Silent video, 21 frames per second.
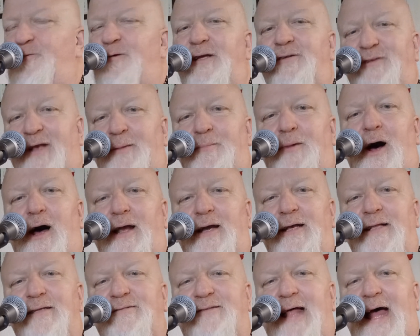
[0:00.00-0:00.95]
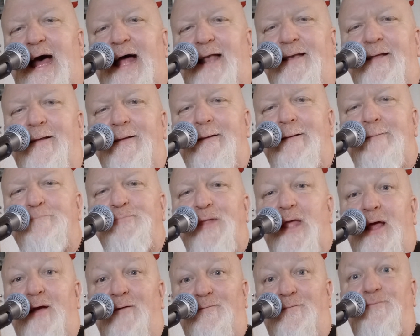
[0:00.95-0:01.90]
reason I bought it is that
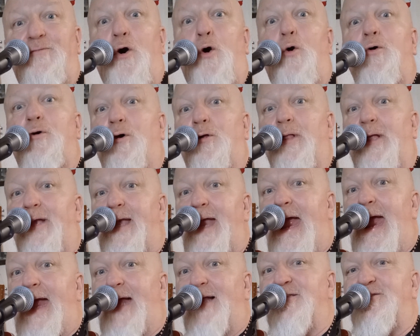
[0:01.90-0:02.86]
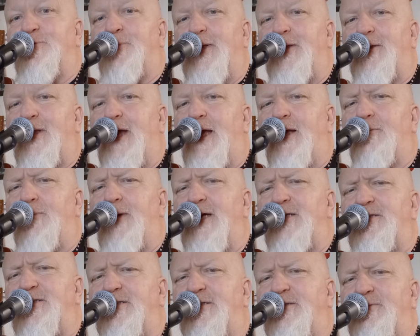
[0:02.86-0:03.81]
vocal enhancement thing
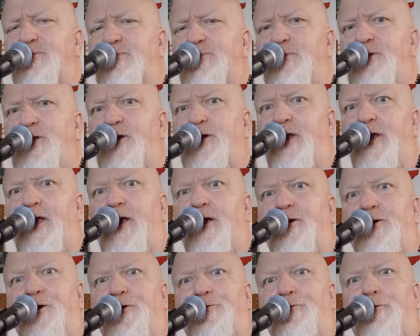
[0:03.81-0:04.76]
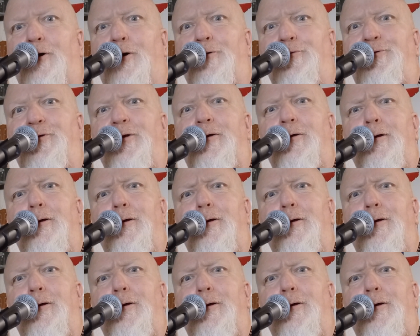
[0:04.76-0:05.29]
makes you can hear your throat.